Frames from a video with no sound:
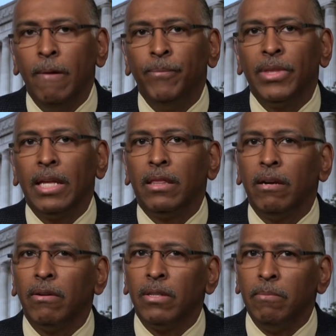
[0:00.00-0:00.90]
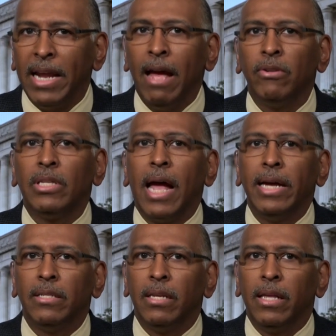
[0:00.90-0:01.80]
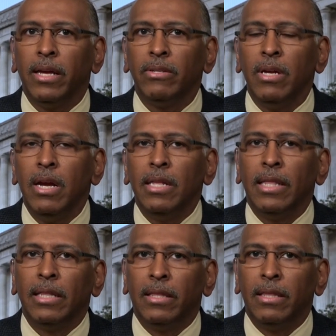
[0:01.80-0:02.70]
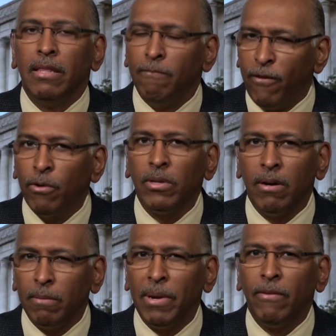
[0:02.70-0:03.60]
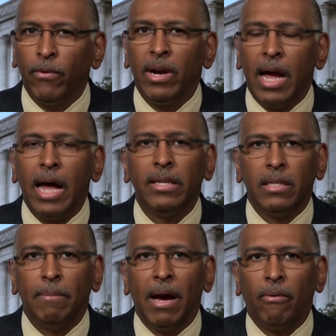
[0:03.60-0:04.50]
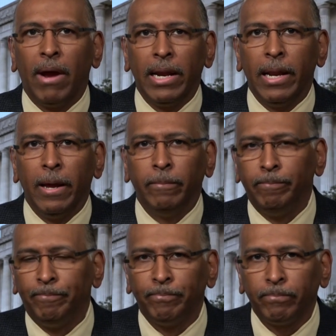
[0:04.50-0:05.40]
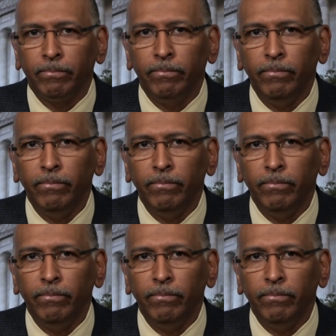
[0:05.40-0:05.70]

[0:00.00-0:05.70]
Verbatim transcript: that there are some downsides to this that folks aren't being very honest about right now. Well, yeah.